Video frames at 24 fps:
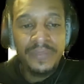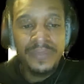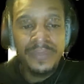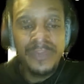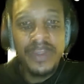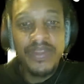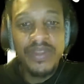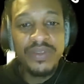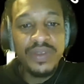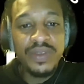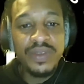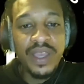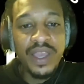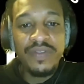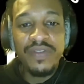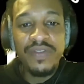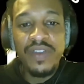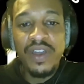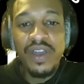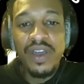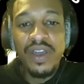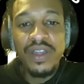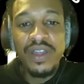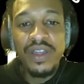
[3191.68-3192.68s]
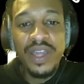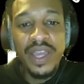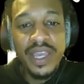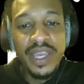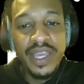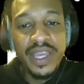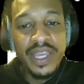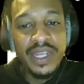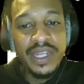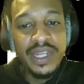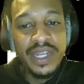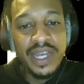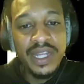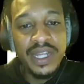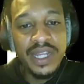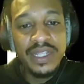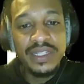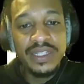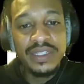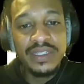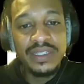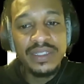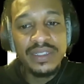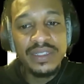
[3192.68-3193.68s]
You can have all that head
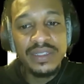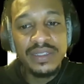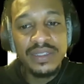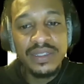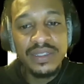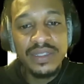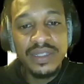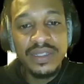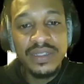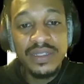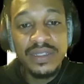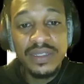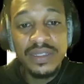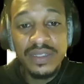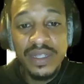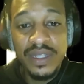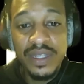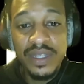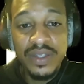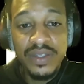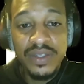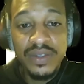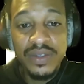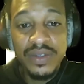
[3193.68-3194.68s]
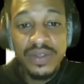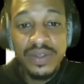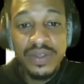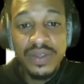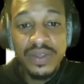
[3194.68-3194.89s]
knowledge and still